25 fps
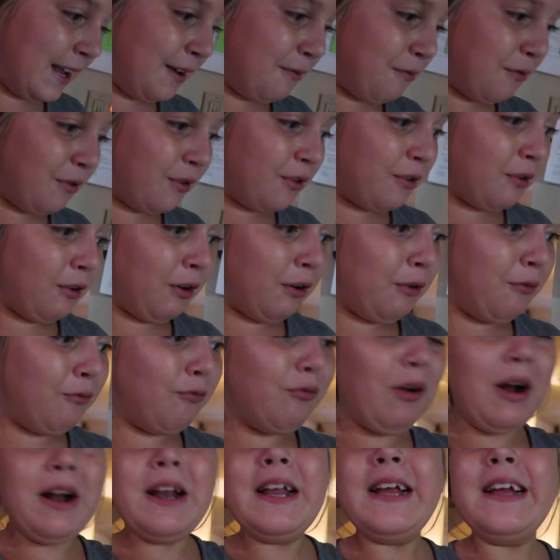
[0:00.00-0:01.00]
he was started
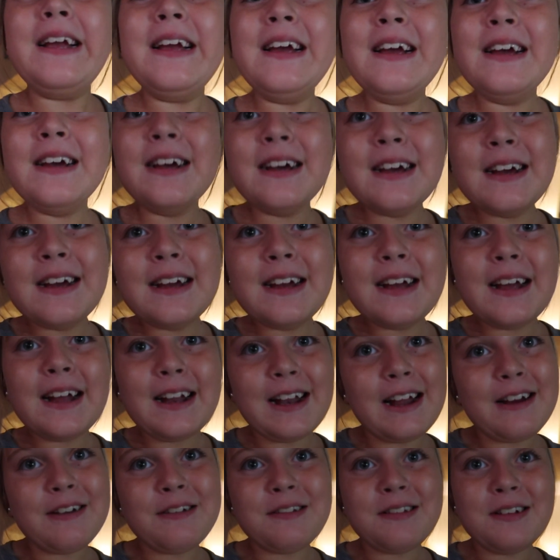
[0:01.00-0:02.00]
running, and
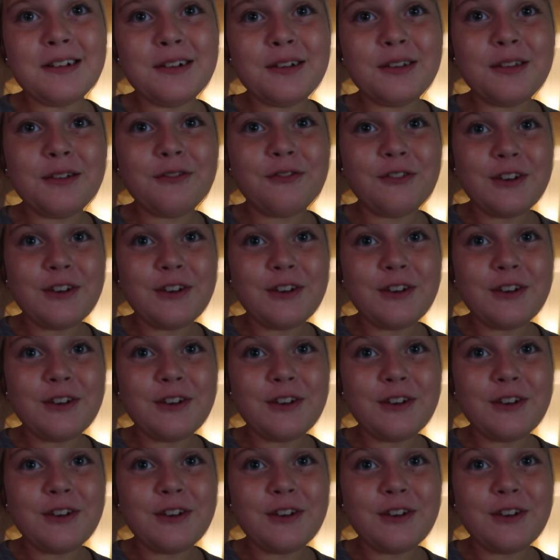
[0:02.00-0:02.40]
now he's under the